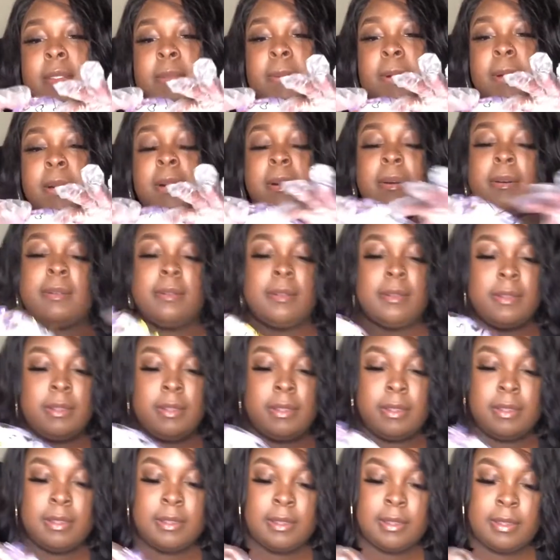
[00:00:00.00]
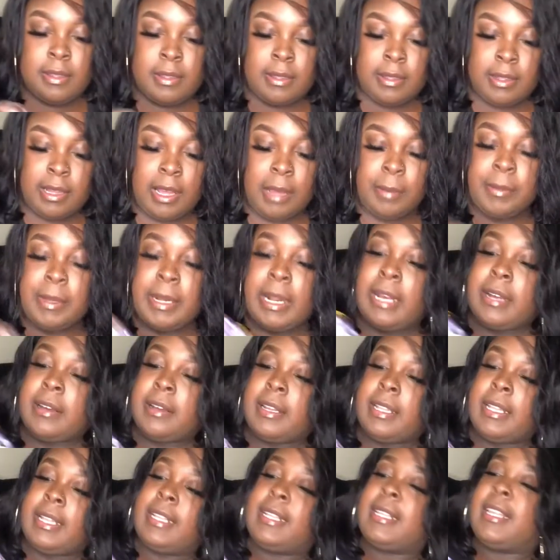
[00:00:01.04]
well. I'm not going
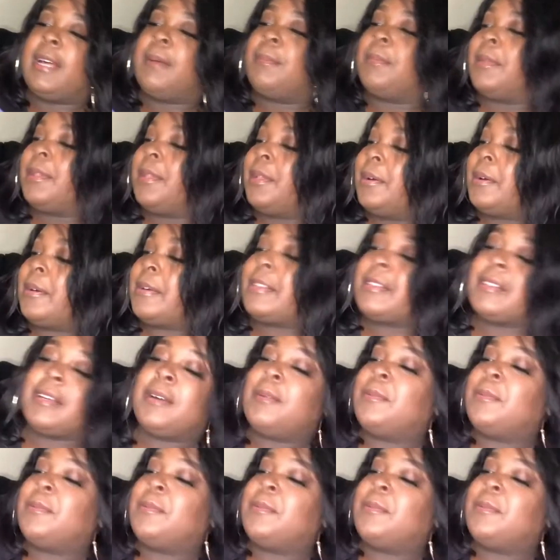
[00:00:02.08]
to link that below because I